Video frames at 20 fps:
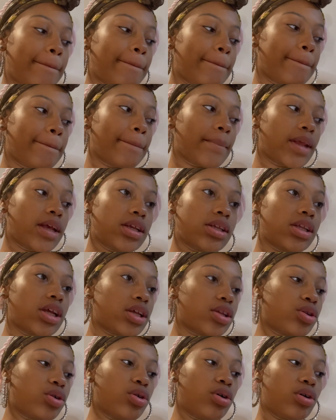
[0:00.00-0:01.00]
Because
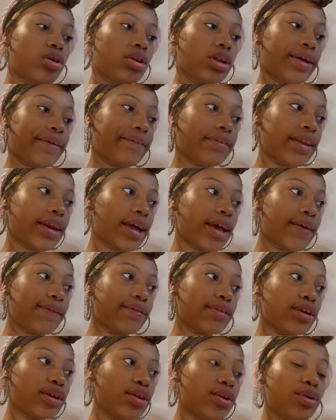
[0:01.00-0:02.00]
that's all left that I
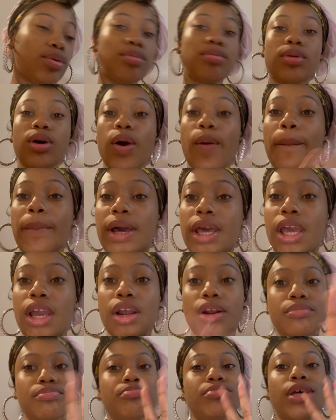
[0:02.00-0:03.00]
have to do. Oh, my
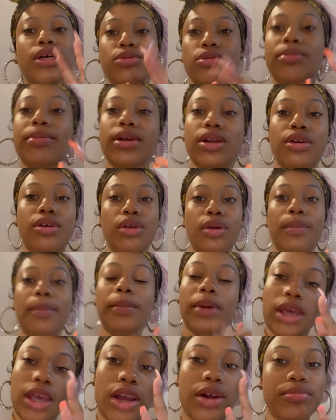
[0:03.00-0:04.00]
hair. That's what I'm about to do.
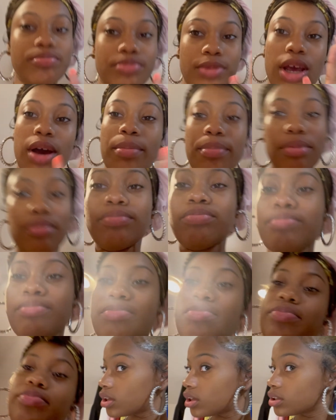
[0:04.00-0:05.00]
My hair. Yep. Okay,
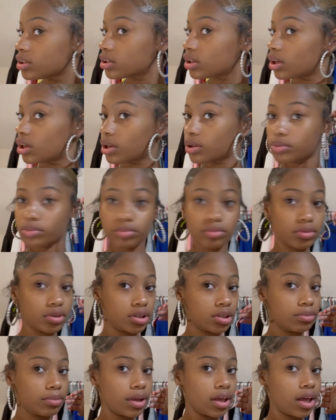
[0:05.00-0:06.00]
so
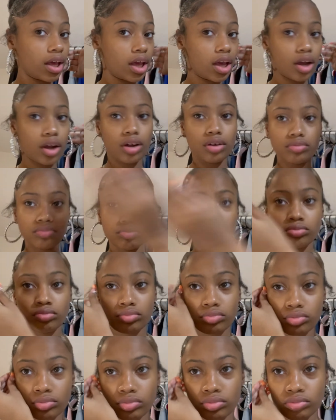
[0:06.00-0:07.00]
my hair.
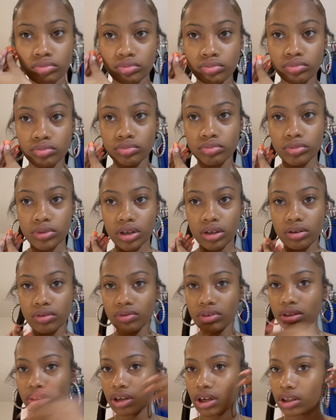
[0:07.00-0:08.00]
I don't
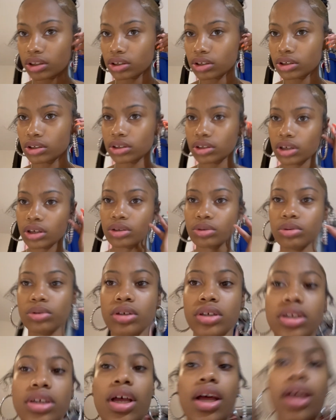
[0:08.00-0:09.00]
really like these things on
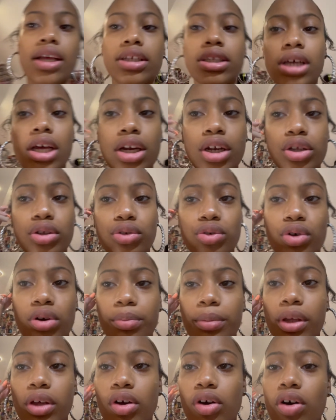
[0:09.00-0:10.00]
my side. It's kind of
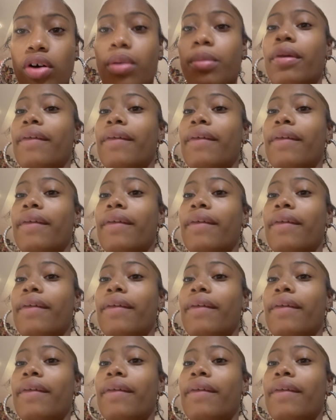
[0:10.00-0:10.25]
throwing me off.